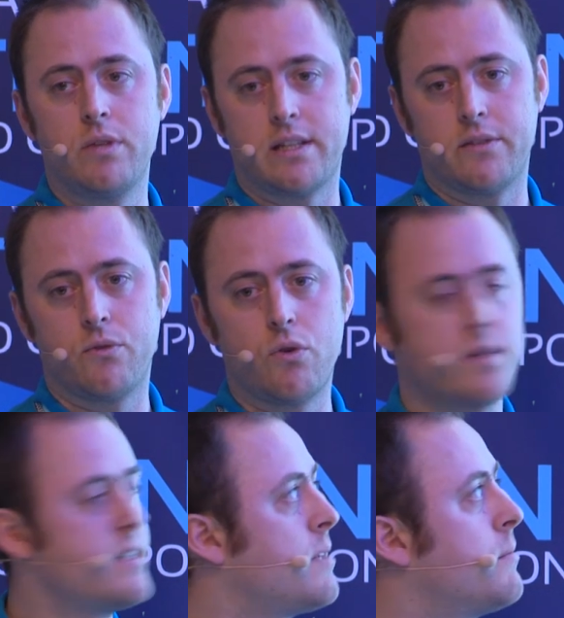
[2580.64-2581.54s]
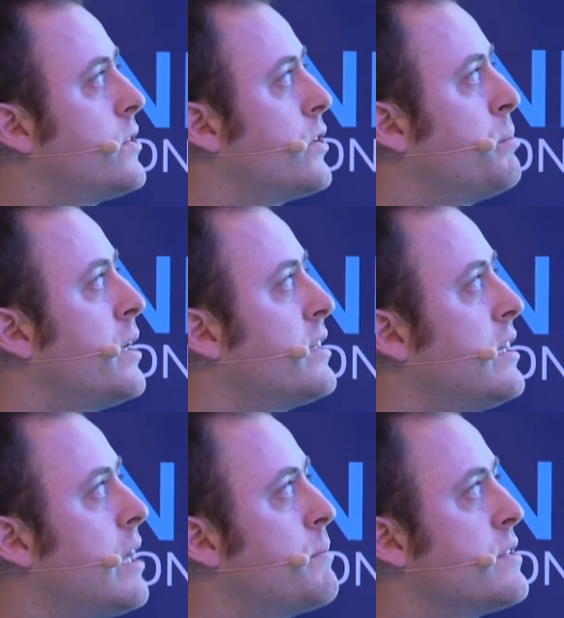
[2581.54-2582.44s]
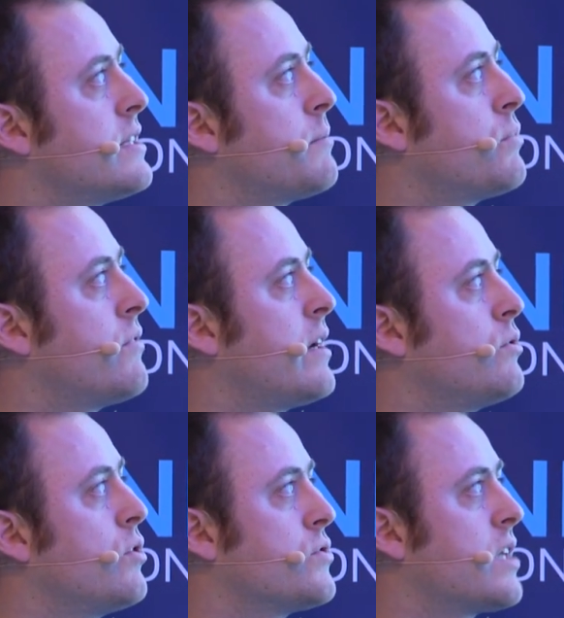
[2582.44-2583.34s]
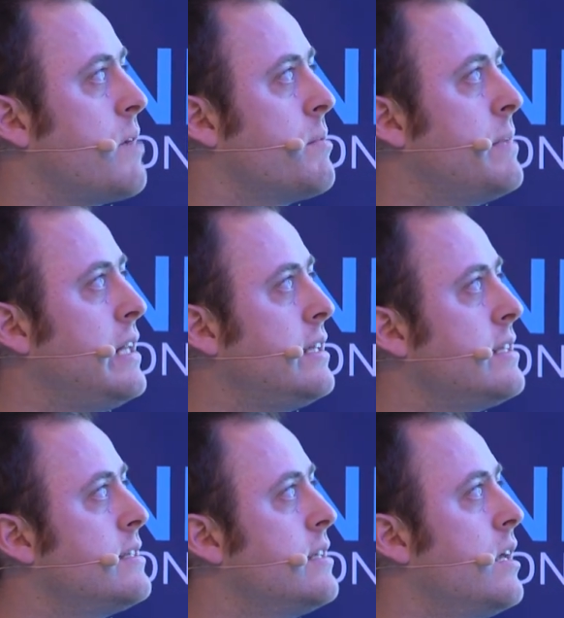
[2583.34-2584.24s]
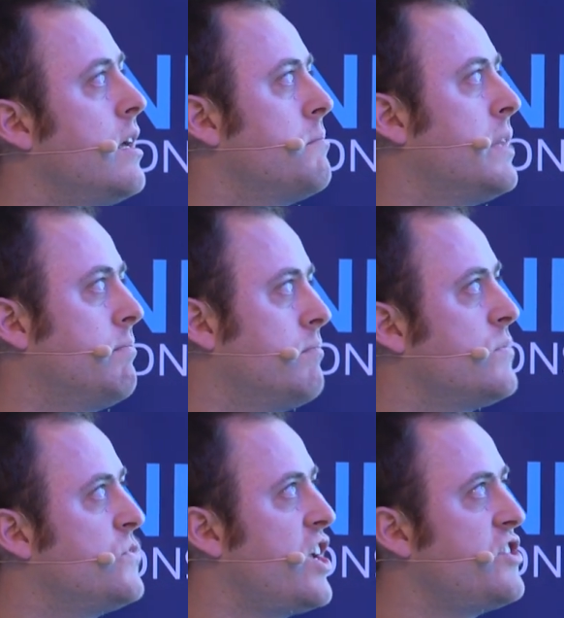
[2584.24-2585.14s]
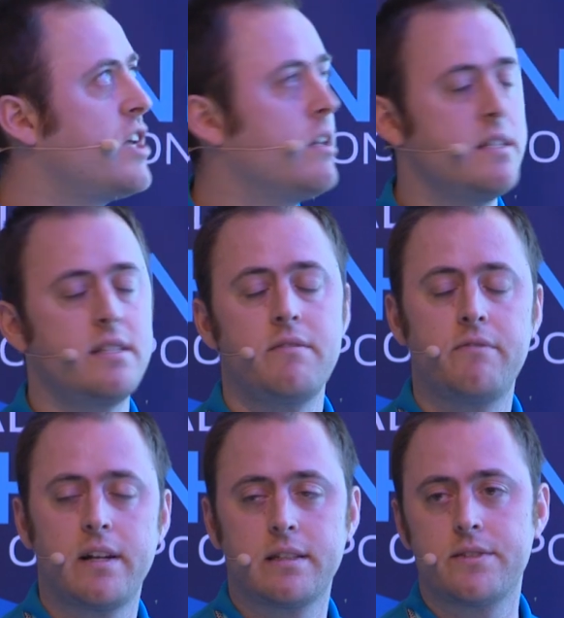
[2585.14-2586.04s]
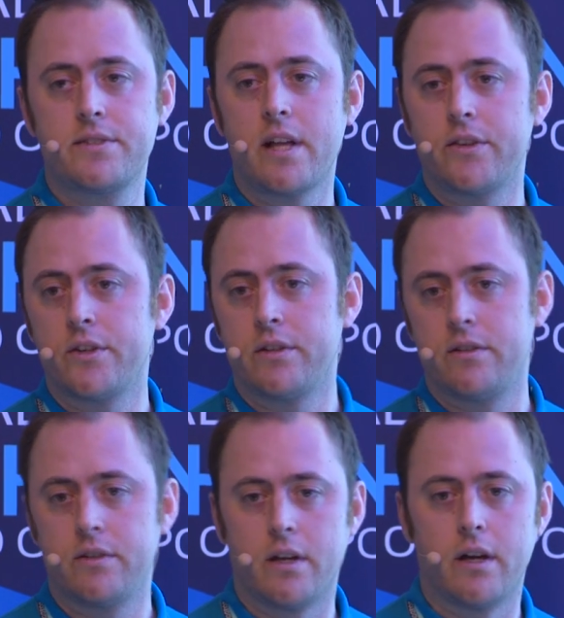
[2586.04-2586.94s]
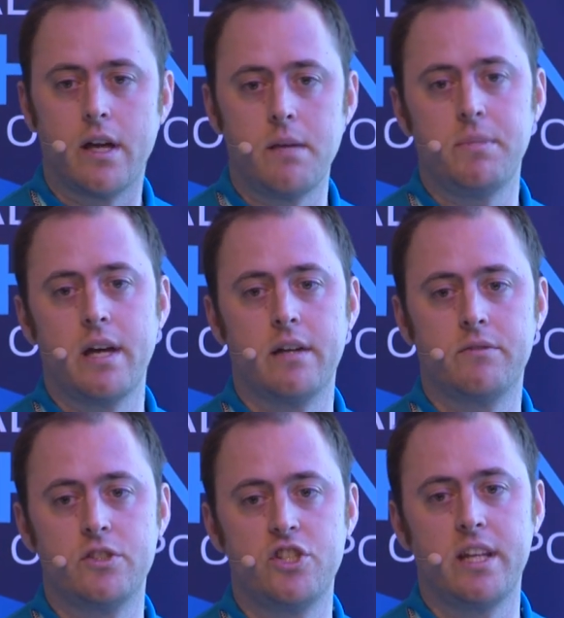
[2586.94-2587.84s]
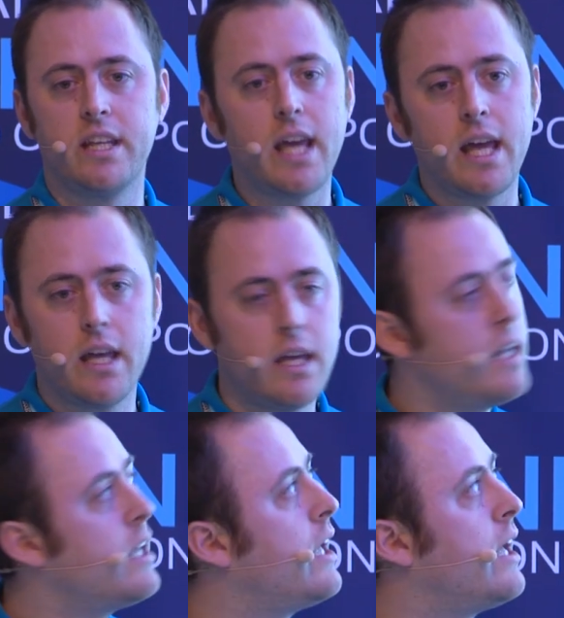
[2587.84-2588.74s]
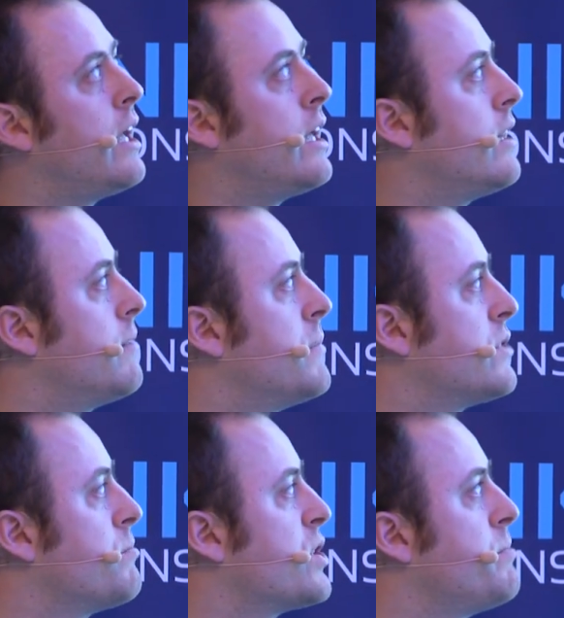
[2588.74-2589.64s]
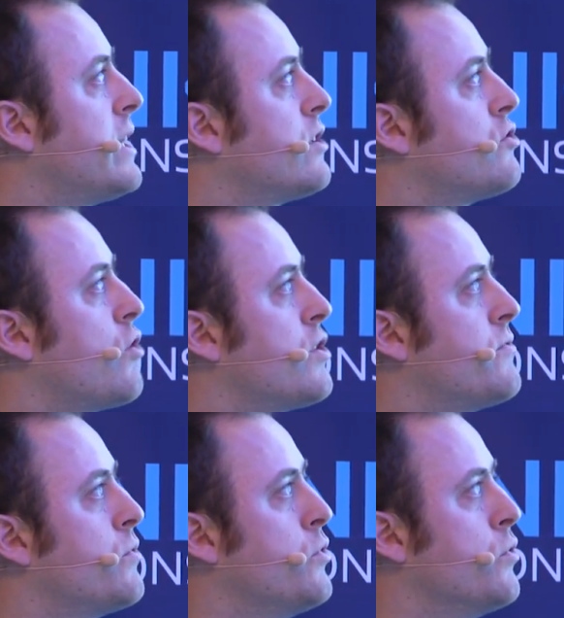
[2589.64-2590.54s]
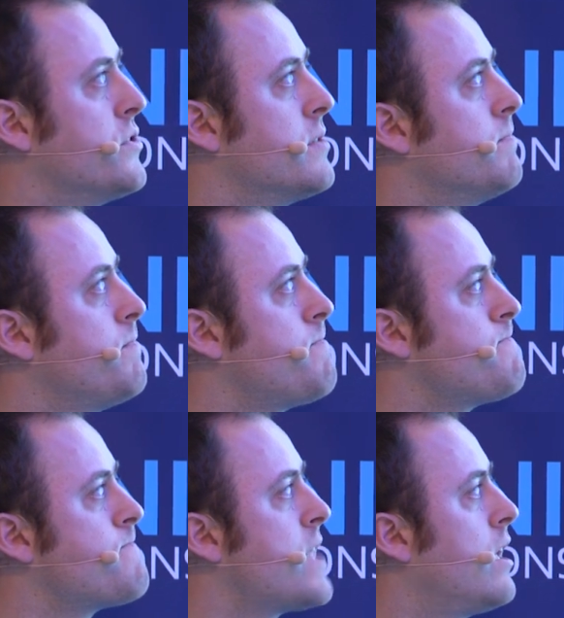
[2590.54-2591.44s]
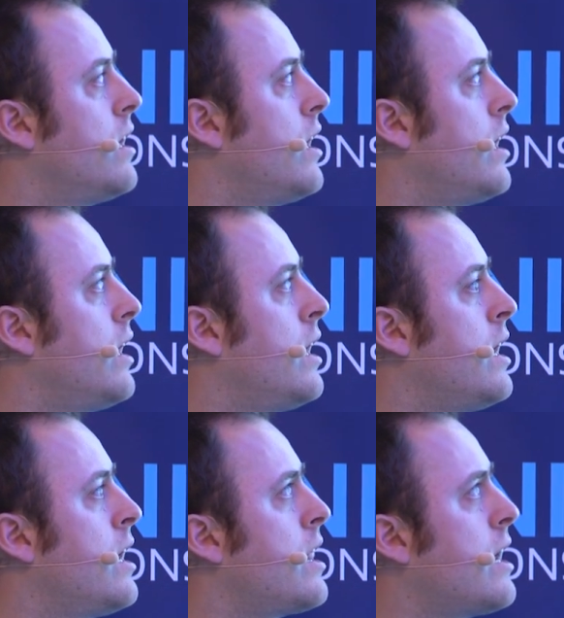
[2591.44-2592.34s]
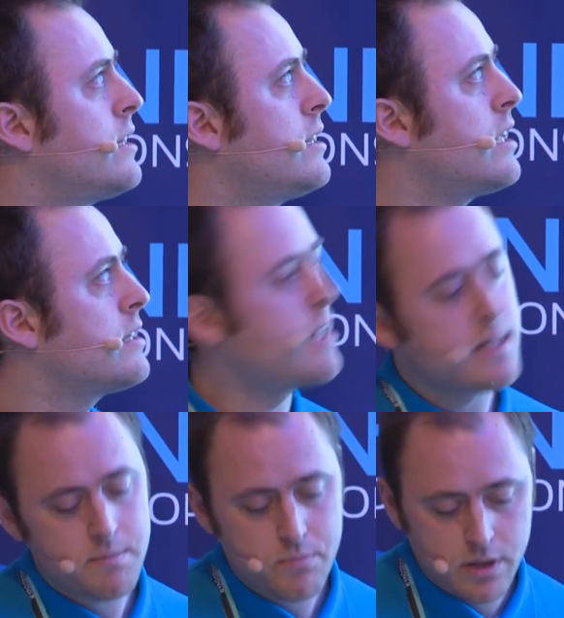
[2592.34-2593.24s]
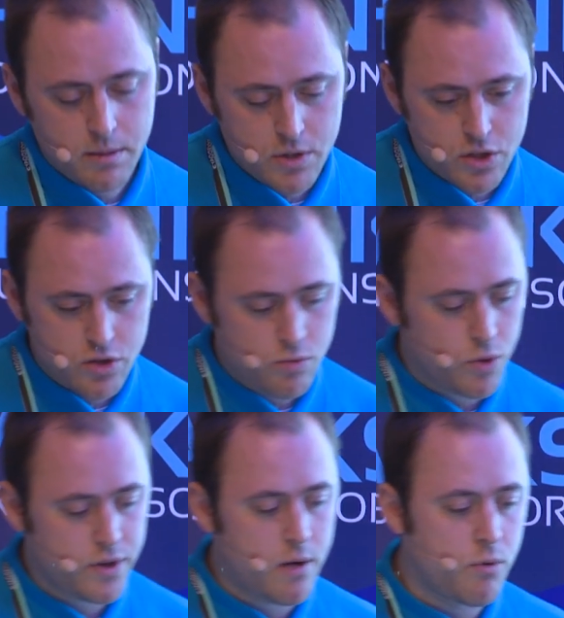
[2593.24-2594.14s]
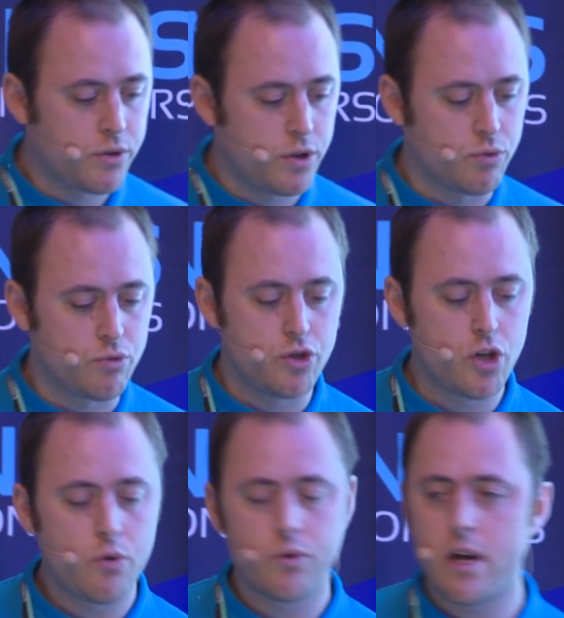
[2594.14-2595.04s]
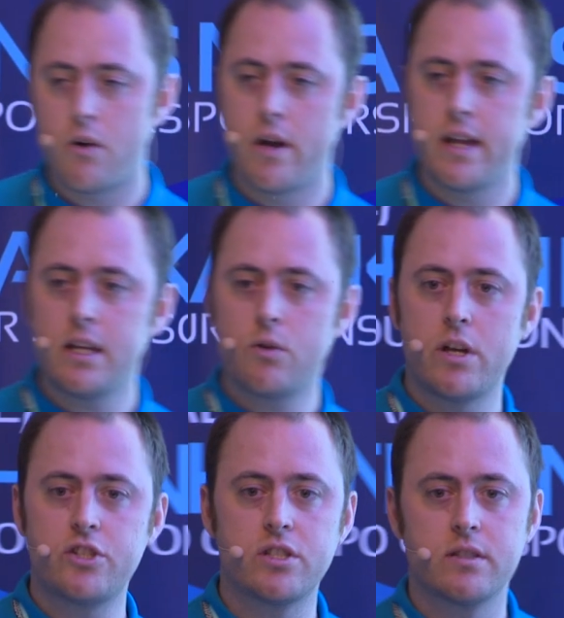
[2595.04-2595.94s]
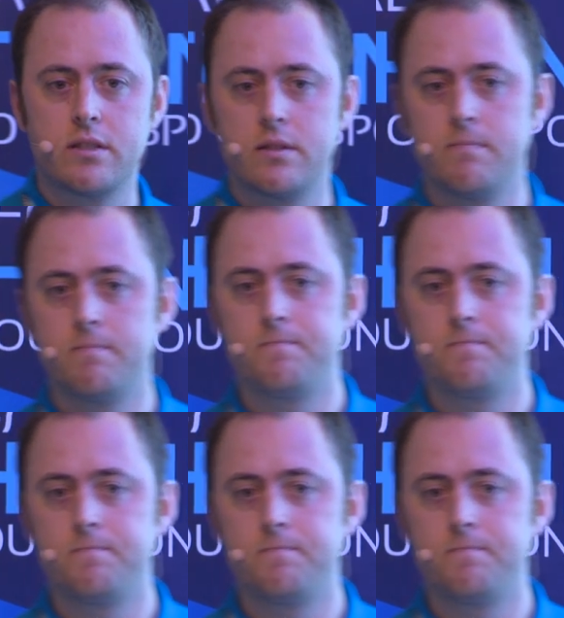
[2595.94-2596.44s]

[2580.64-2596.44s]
to that, of course, some third-party libraries that provide you those capabilities, but JShell is in fact standard API of the JDK and much better choice for use. And I think that's pretty much what I wanted to show you now. Any questions